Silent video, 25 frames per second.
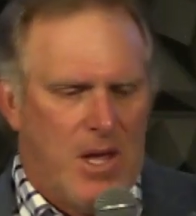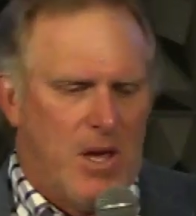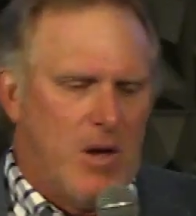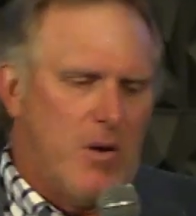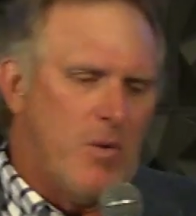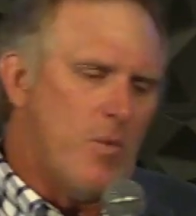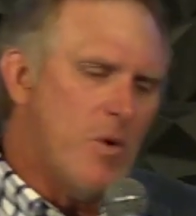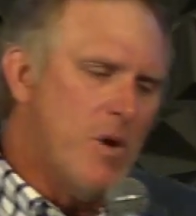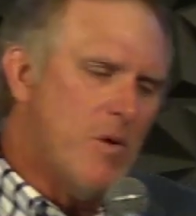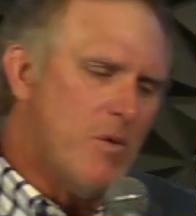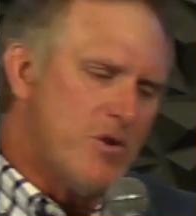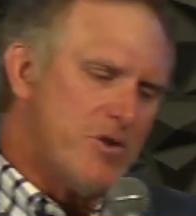
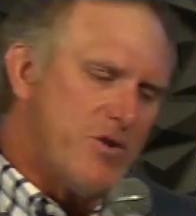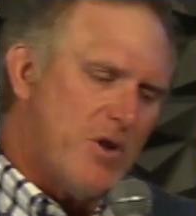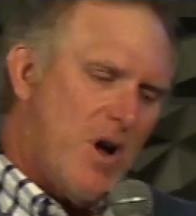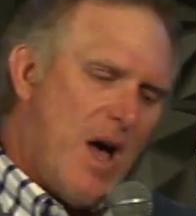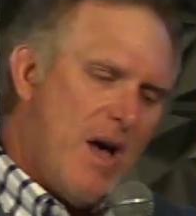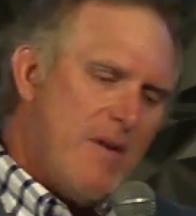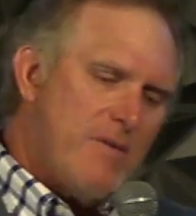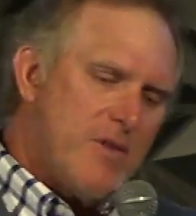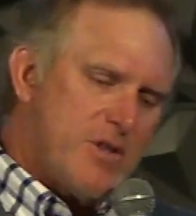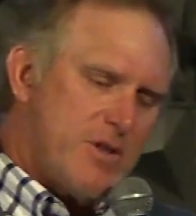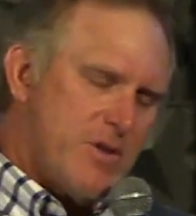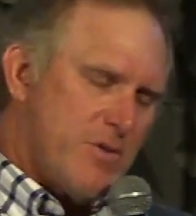We were
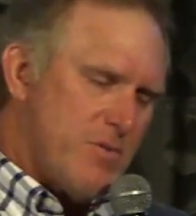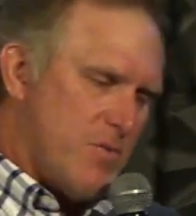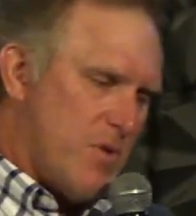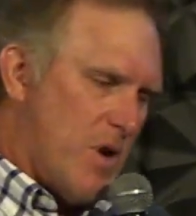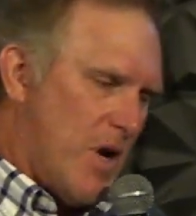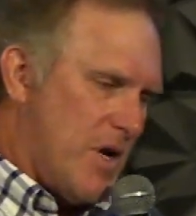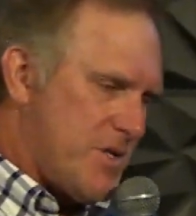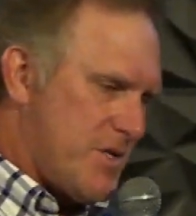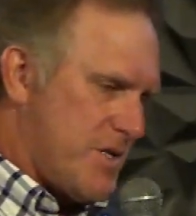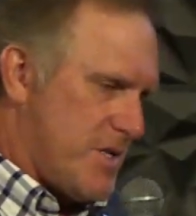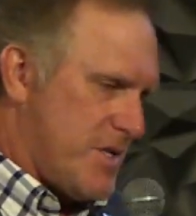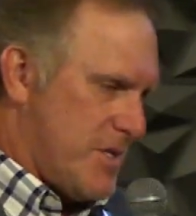driving to
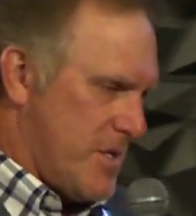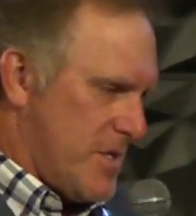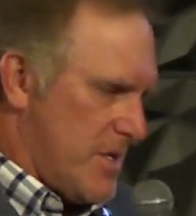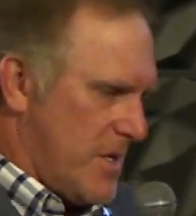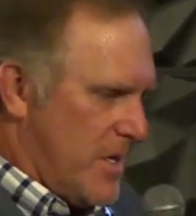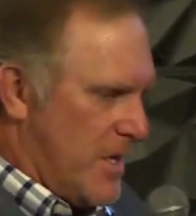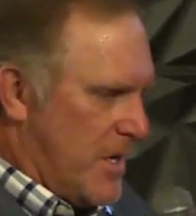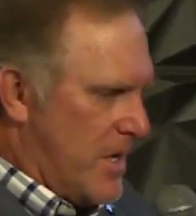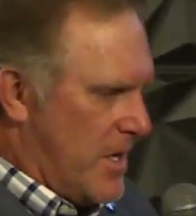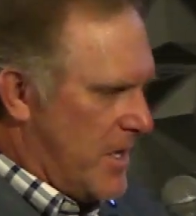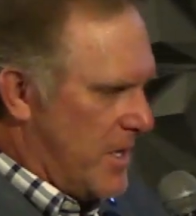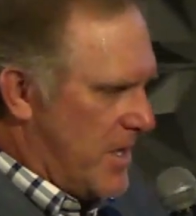Ruston.
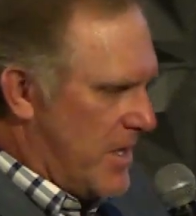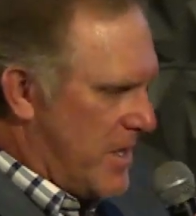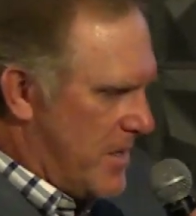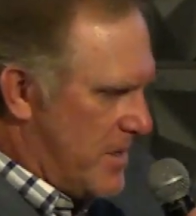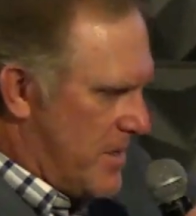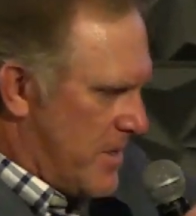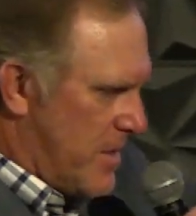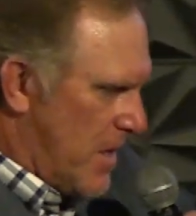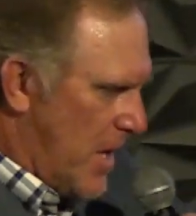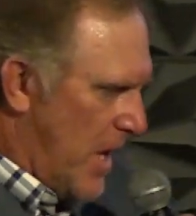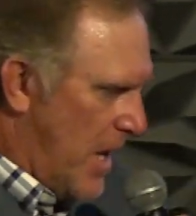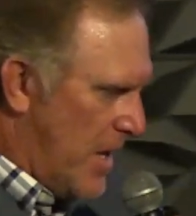
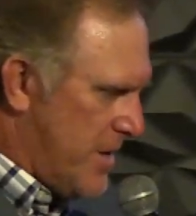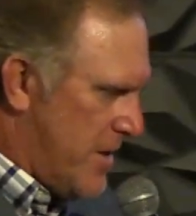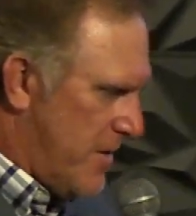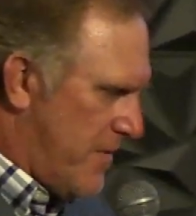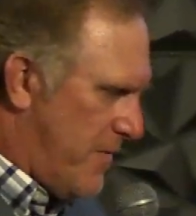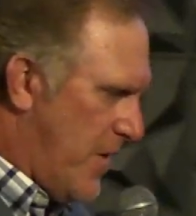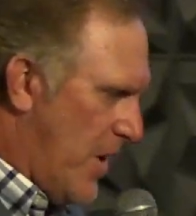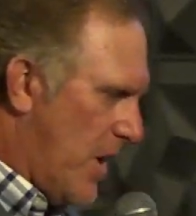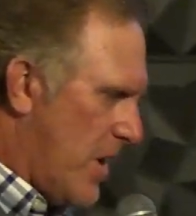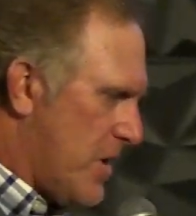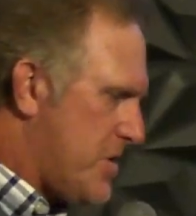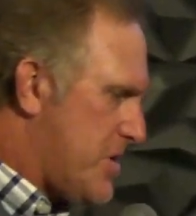London
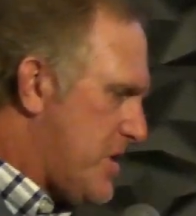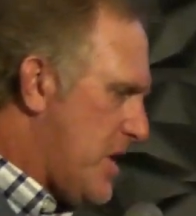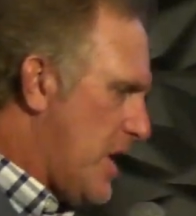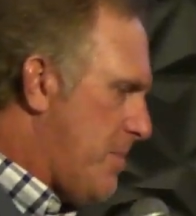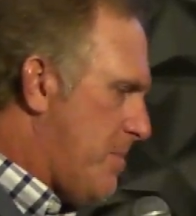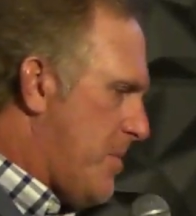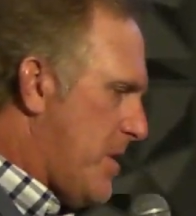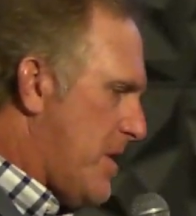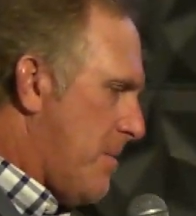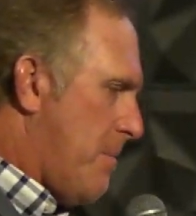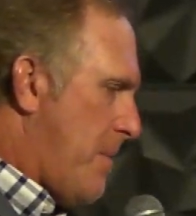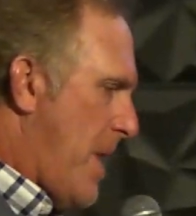fell asleep
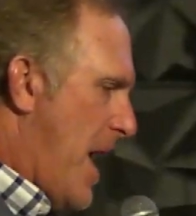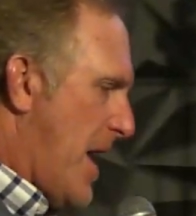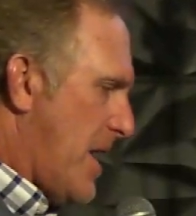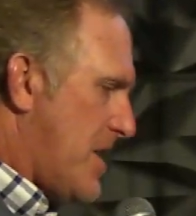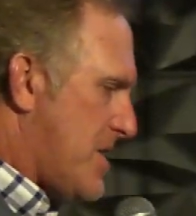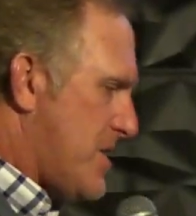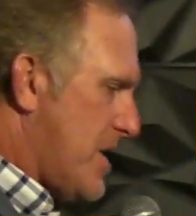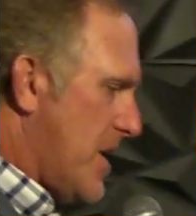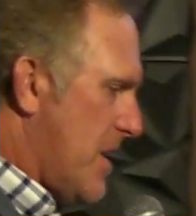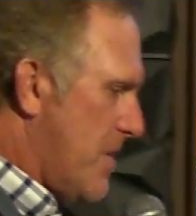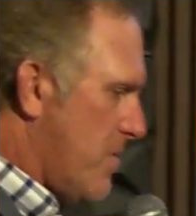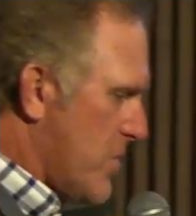in the back
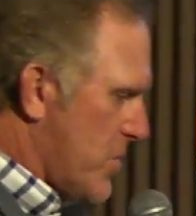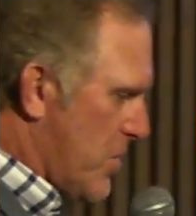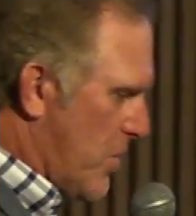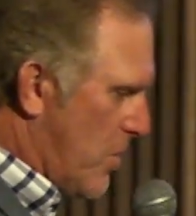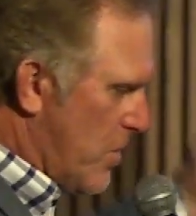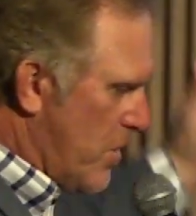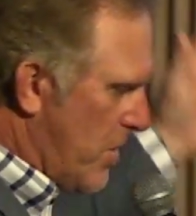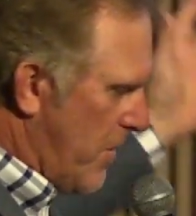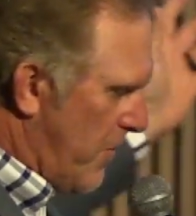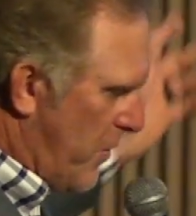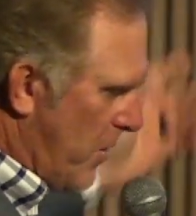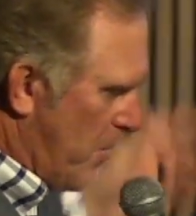seat, was
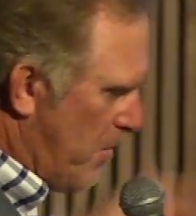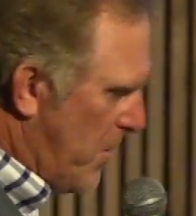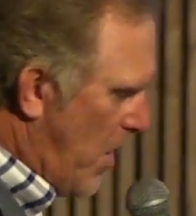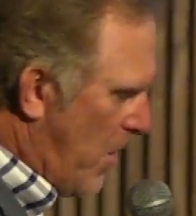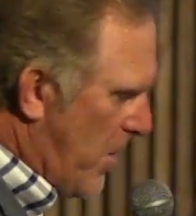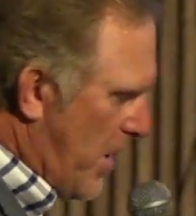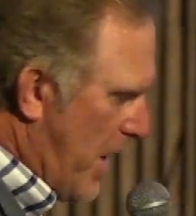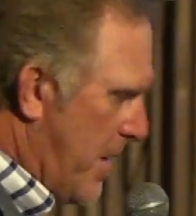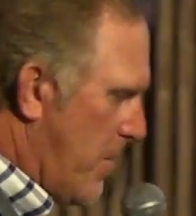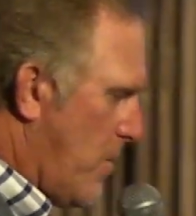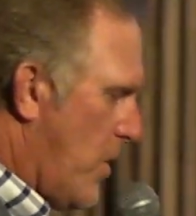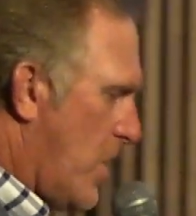going to football
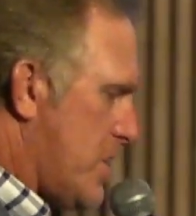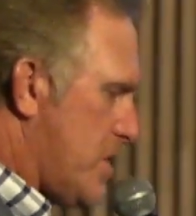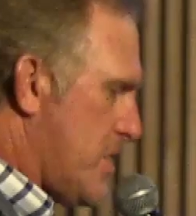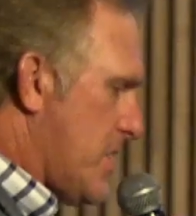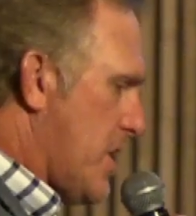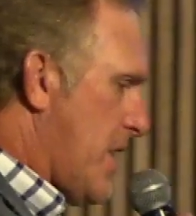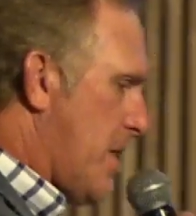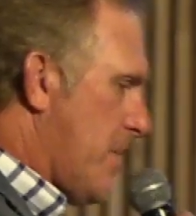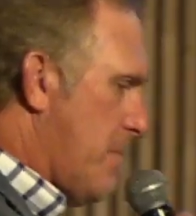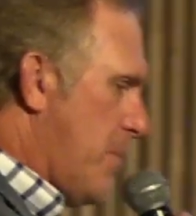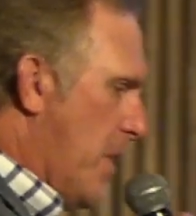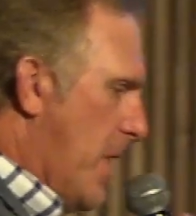game, watched
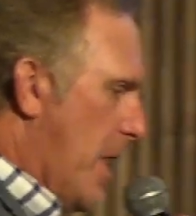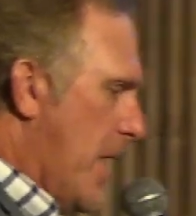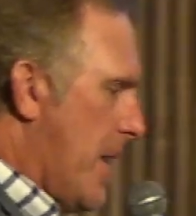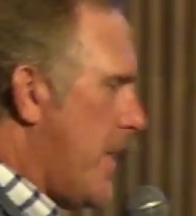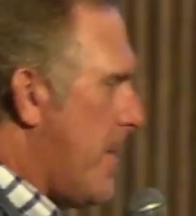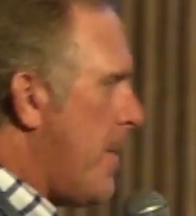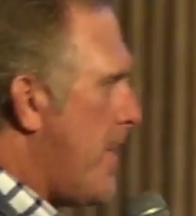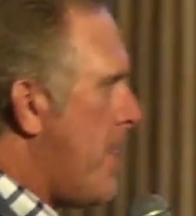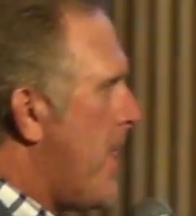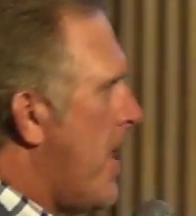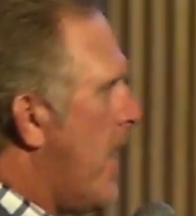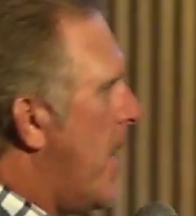Lincoln play.
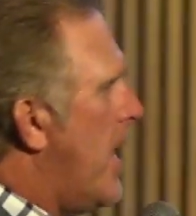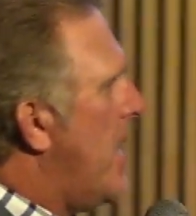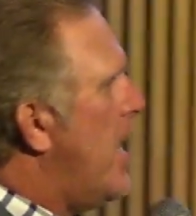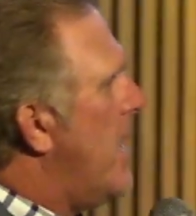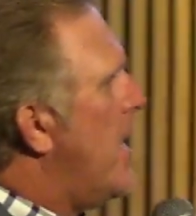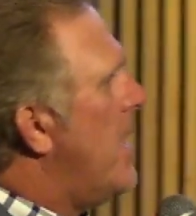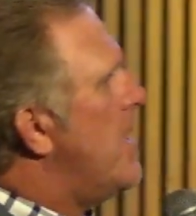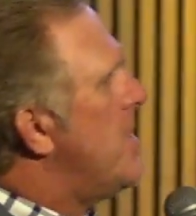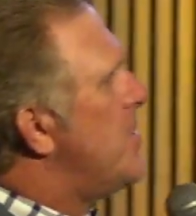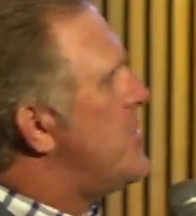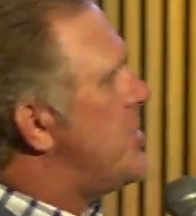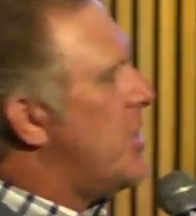
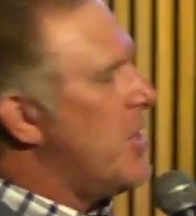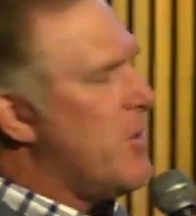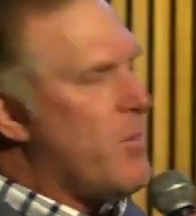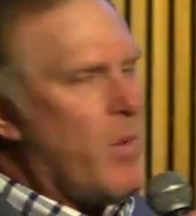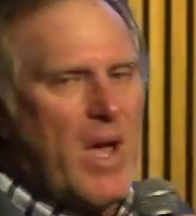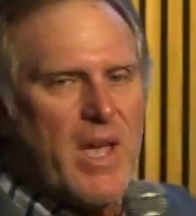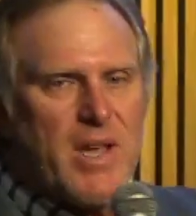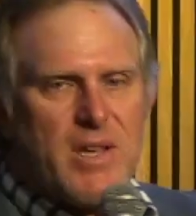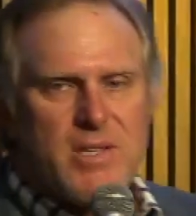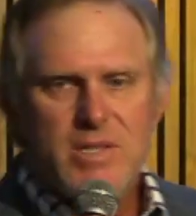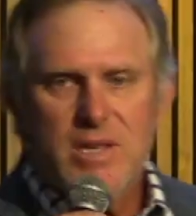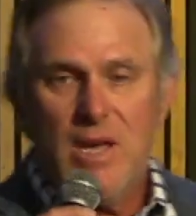She
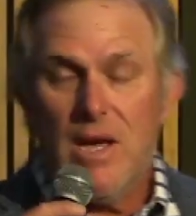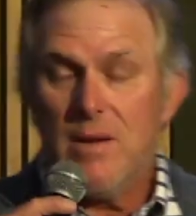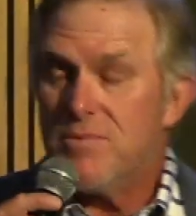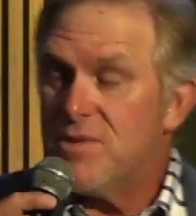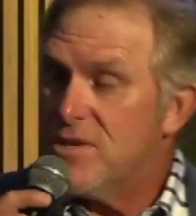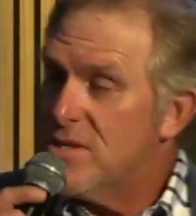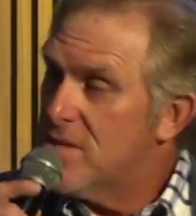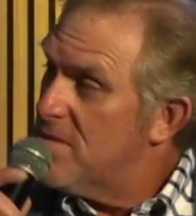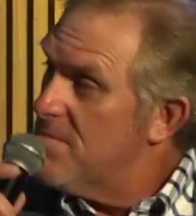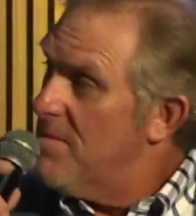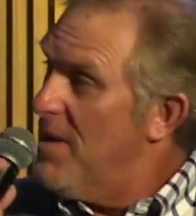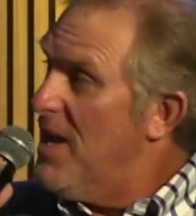wakes up,
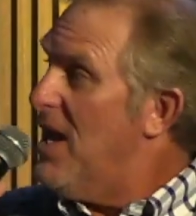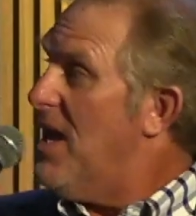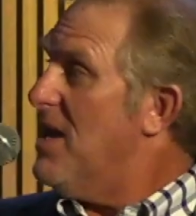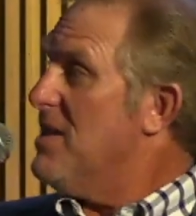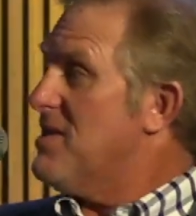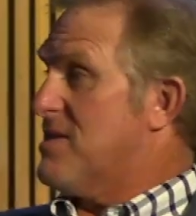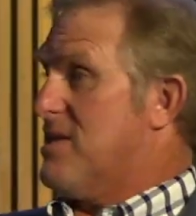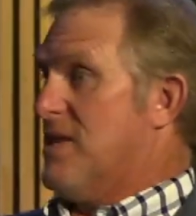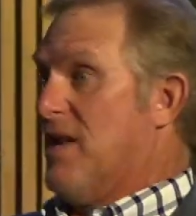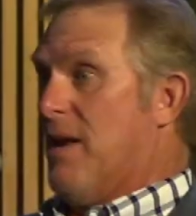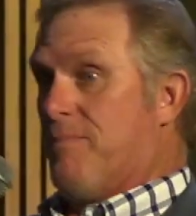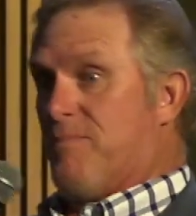she said, Man, I
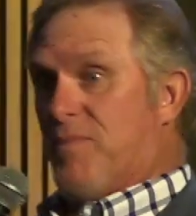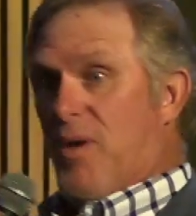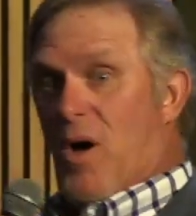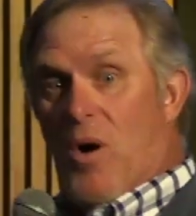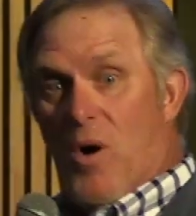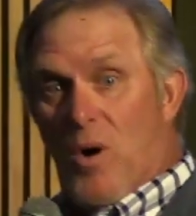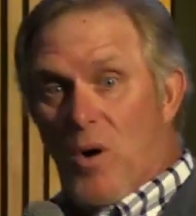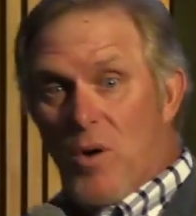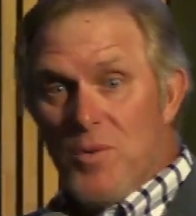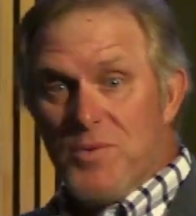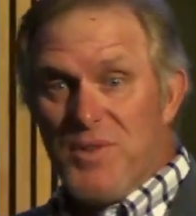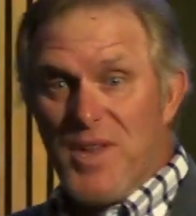slept the
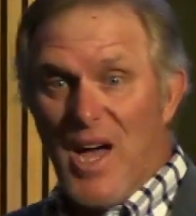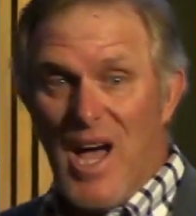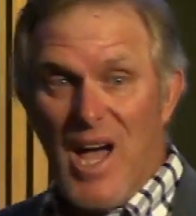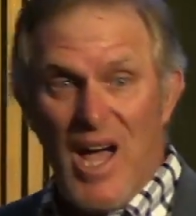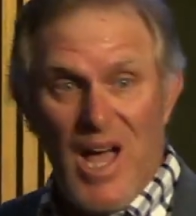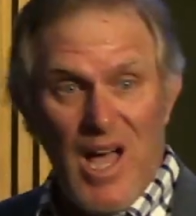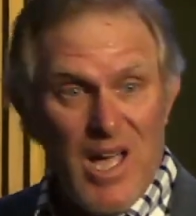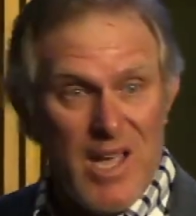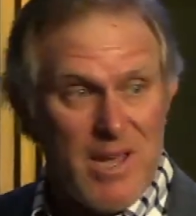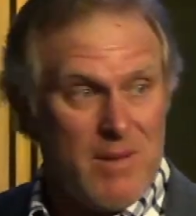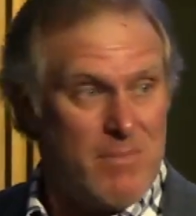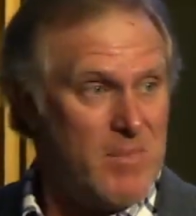whole
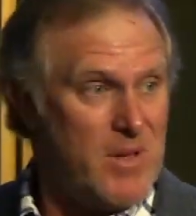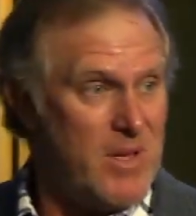time.